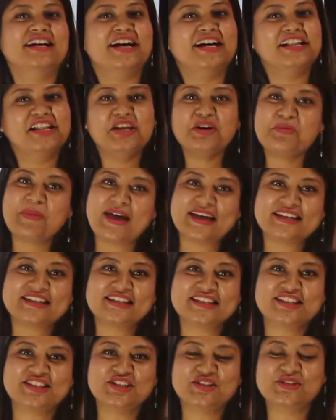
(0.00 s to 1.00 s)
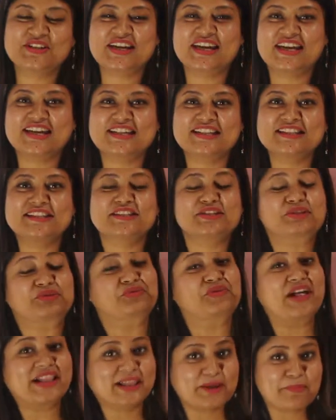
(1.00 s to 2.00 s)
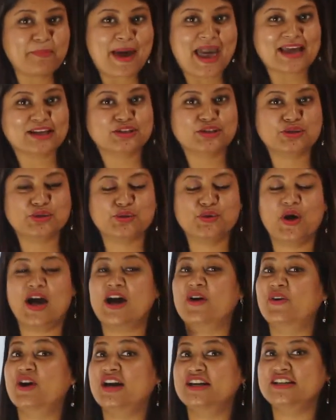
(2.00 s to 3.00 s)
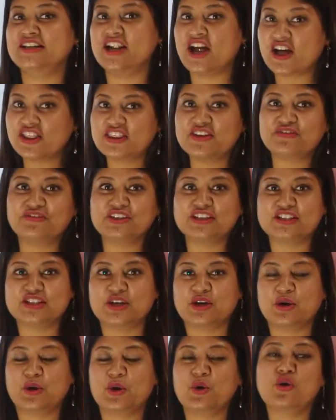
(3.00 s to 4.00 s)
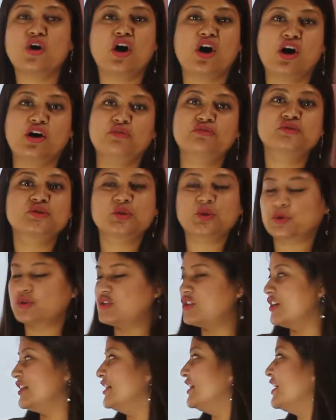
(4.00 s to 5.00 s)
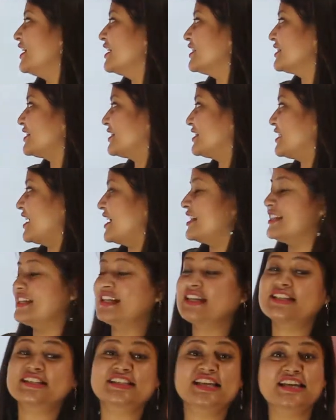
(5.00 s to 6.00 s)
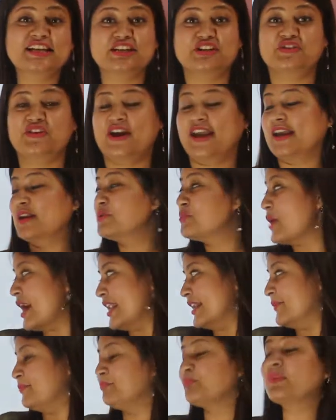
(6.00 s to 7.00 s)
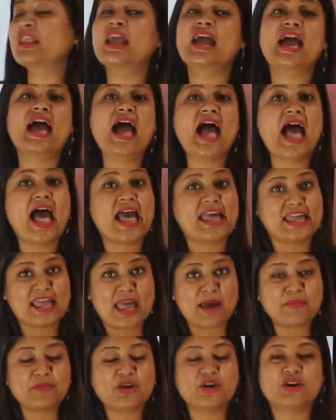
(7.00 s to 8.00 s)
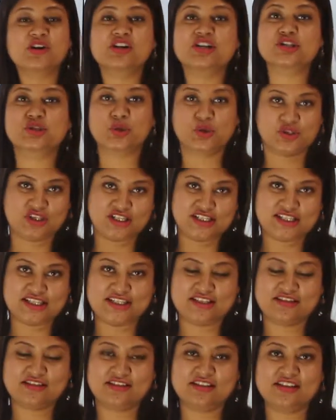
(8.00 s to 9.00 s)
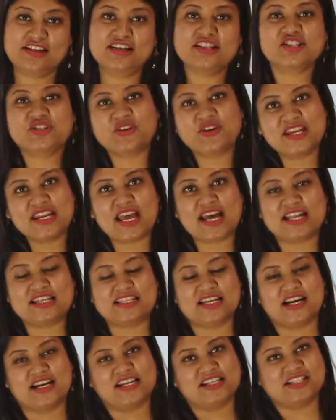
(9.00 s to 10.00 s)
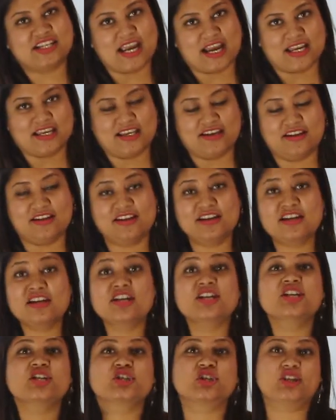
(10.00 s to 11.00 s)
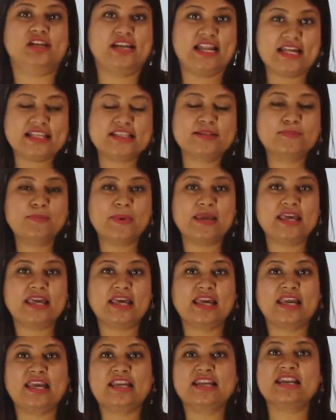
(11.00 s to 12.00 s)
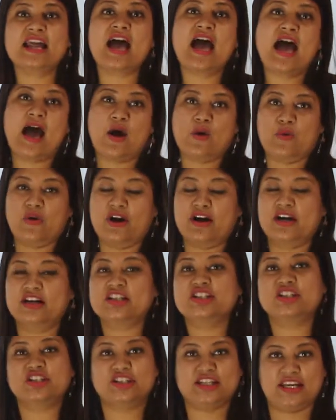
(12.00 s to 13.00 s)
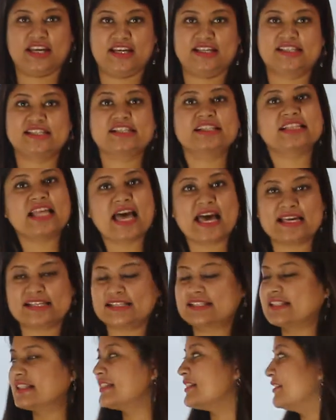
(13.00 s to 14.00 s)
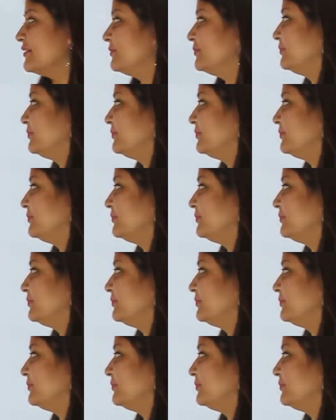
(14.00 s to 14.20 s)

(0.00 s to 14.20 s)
Hello my dear students, welcome back to our another video of social studies grade 1. I am your social teacher Sugina Acharya Shakya. So let's begin our today's class.